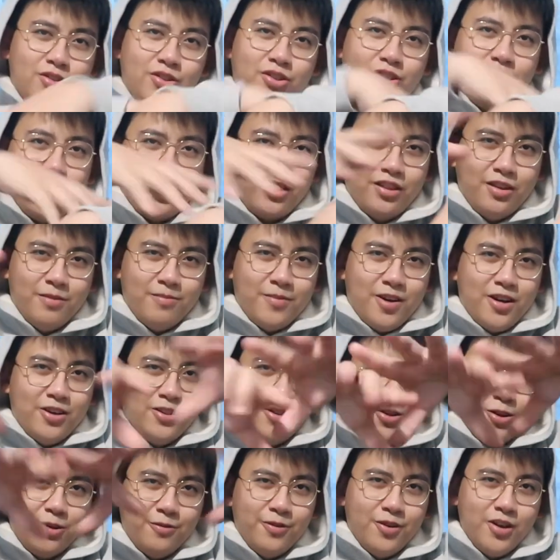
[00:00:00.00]
check them
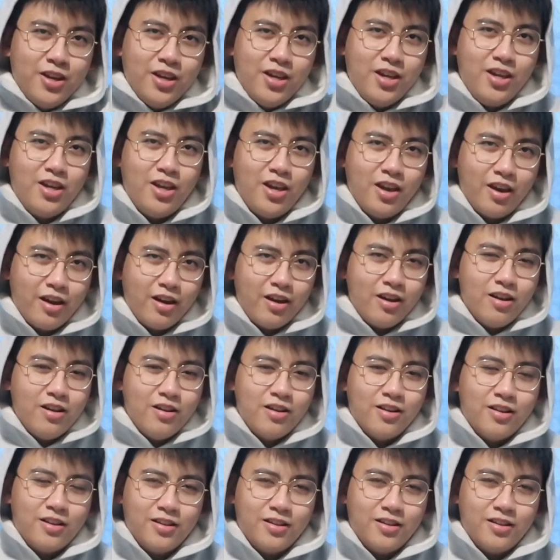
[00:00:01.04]
out over here.